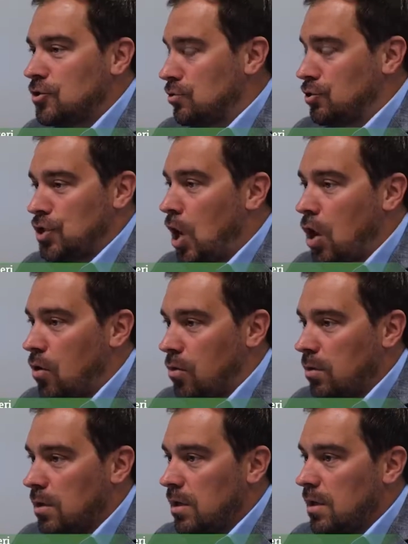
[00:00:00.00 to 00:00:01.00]
is no.
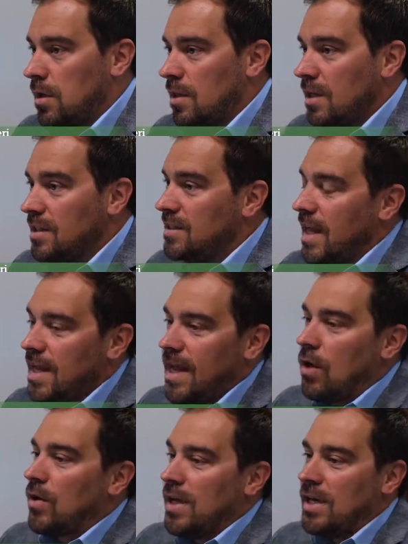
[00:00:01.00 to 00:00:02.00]
Take
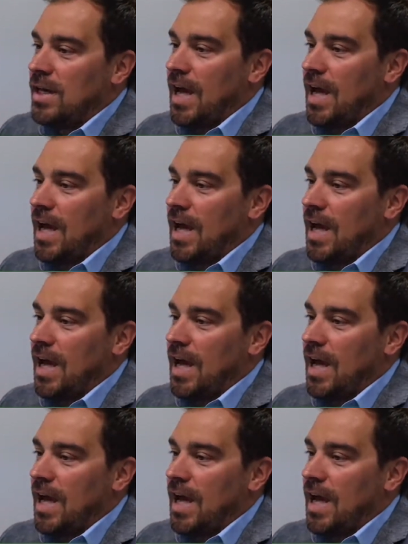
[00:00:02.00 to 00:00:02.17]
out any